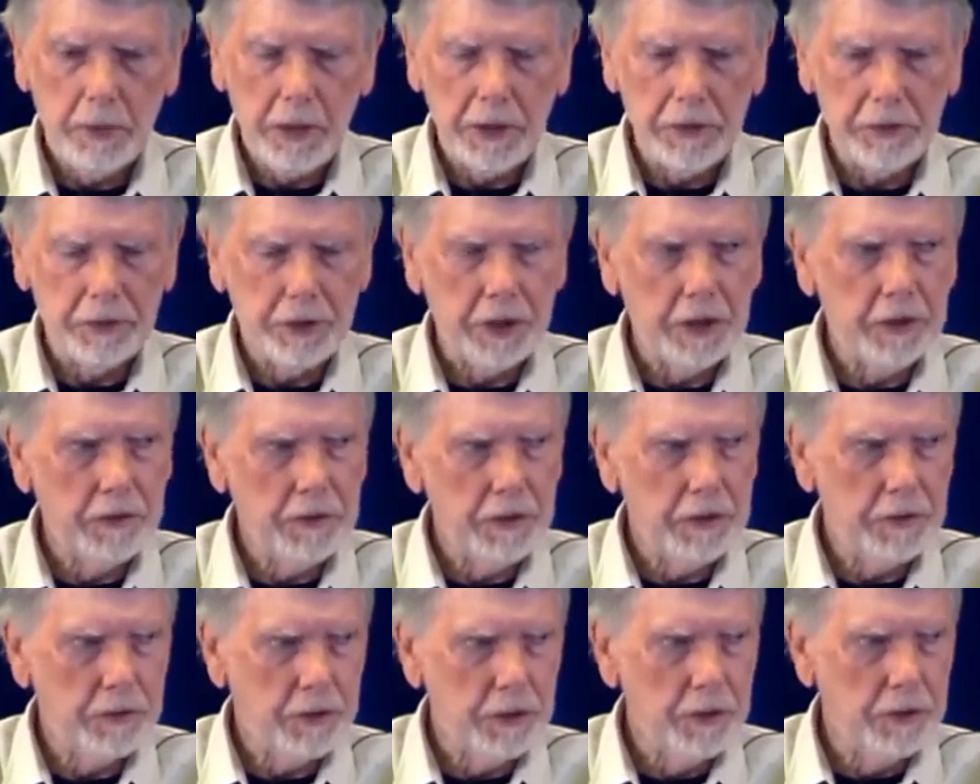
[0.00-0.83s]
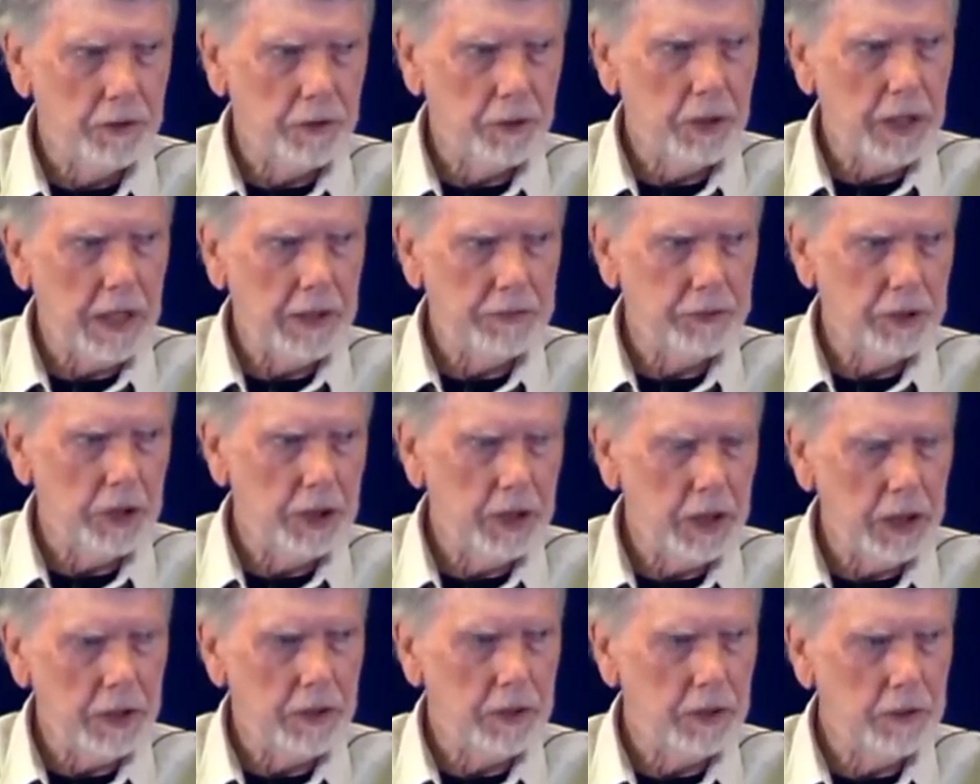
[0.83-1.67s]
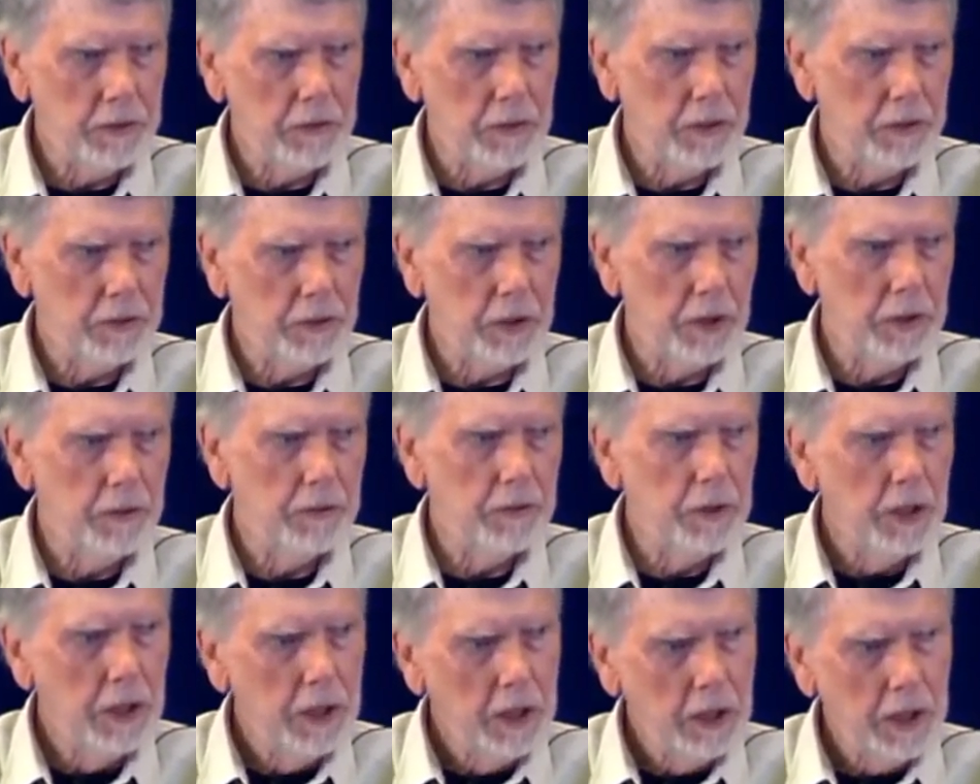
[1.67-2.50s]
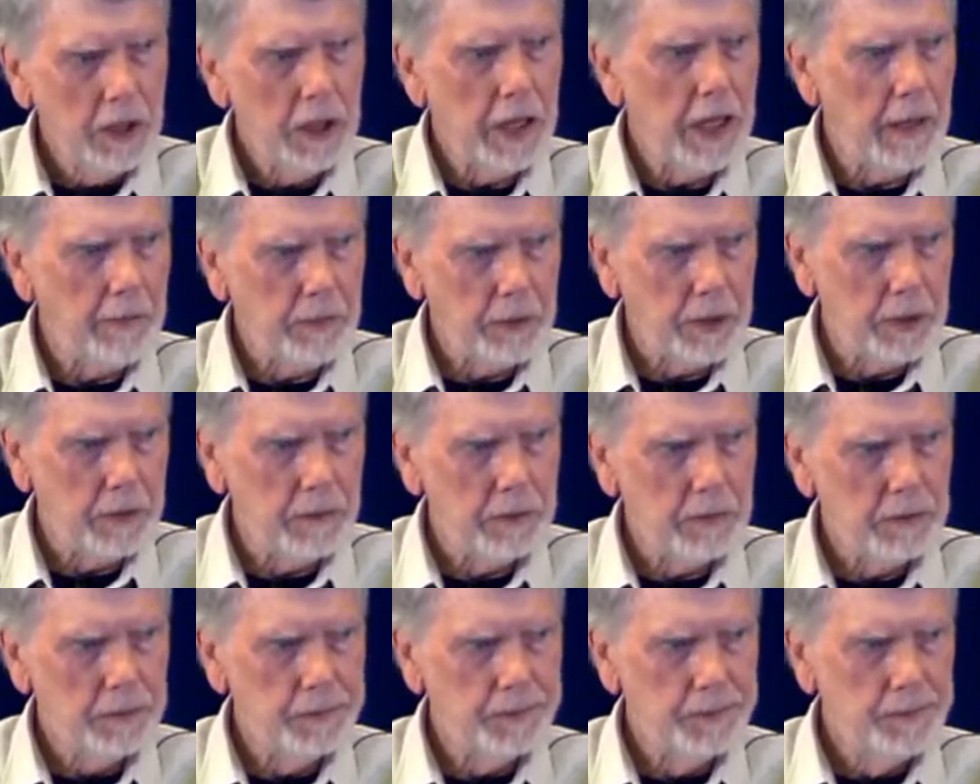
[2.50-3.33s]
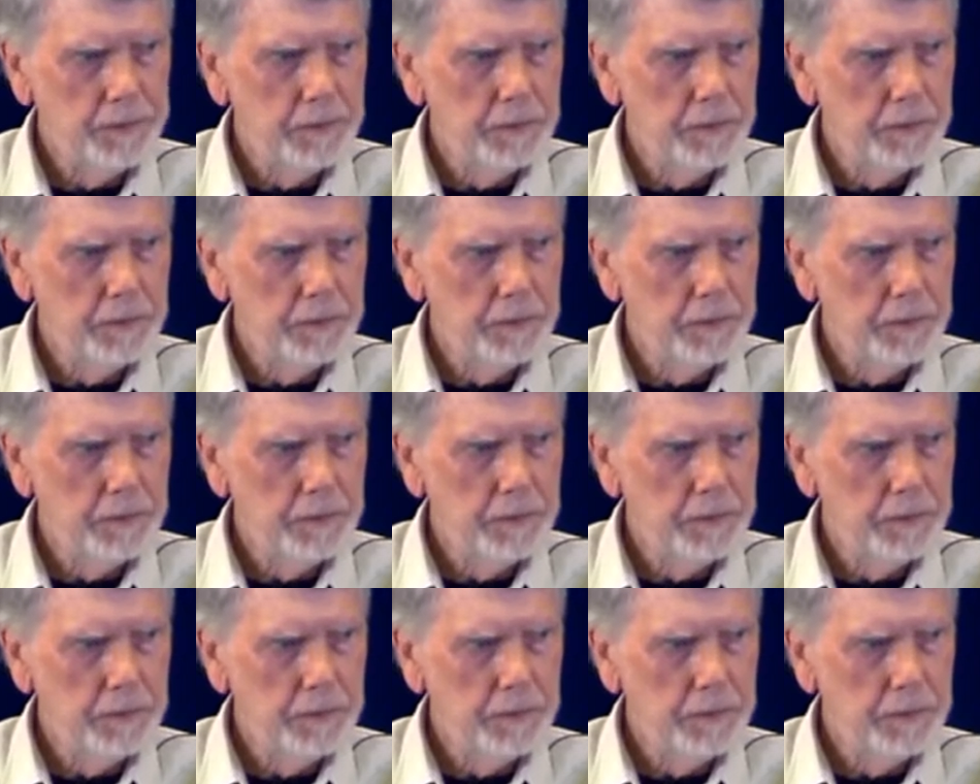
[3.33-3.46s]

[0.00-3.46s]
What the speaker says: post-existence or after-death existence happens.